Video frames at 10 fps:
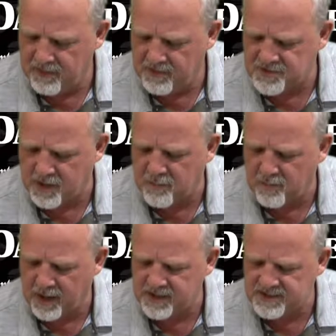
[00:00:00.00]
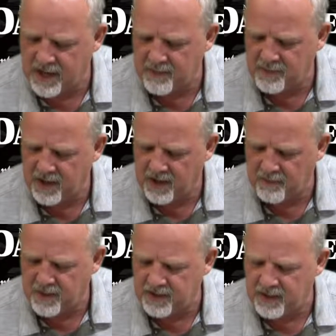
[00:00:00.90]
striper bite is happening
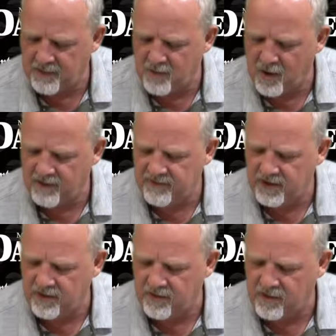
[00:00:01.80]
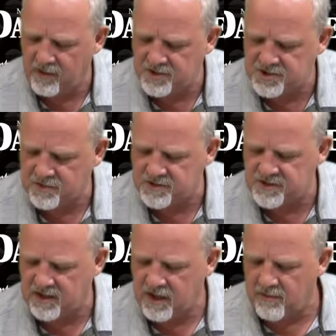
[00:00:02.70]
up on Lake Mojave and here along the
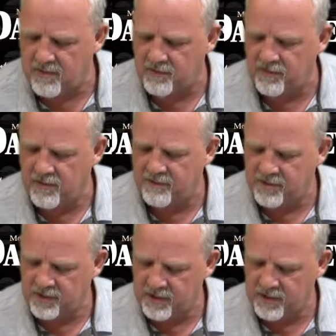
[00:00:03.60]
shores of the Colorado River.